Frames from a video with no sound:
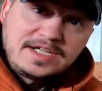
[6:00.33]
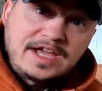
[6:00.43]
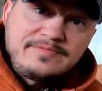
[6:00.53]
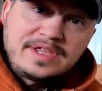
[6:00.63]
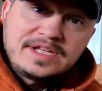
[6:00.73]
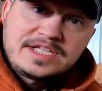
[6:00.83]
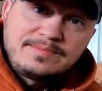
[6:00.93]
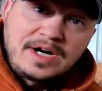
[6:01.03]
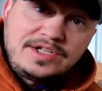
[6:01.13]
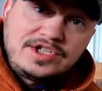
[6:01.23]
She gave me this
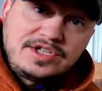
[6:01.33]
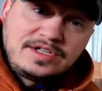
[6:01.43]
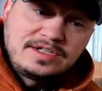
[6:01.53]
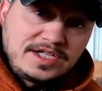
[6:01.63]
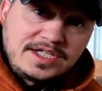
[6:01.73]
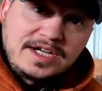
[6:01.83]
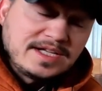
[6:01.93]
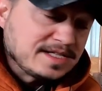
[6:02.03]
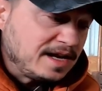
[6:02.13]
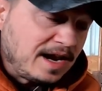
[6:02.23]
much. She
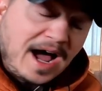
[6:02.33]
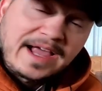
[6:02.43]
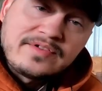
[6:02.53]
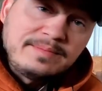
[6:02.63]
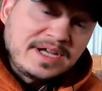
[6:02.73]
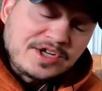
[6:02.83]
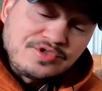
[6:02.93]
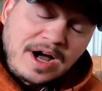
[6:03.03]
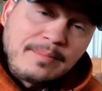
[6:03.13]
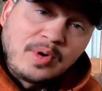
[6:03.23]
is not giving me a
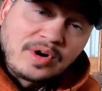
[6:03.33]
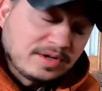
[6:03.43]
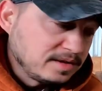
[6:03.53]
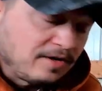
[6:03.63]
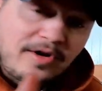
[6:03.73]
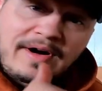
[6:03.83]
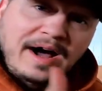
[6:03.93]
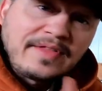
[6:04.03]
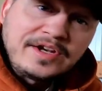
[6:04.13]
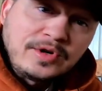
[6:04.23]
drop more. I don't know
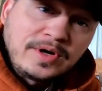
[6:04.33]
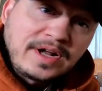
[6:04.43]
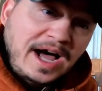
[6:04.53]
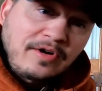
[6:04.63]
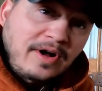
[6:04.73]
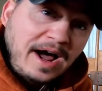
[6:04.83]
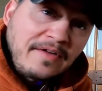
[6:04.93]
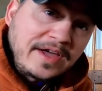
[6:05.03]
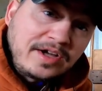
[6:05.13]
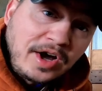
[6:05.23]
how they do it. I don't know
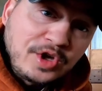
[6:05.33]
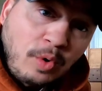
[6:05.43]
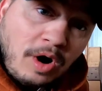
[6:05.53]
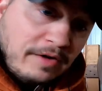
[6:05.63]
how they cut you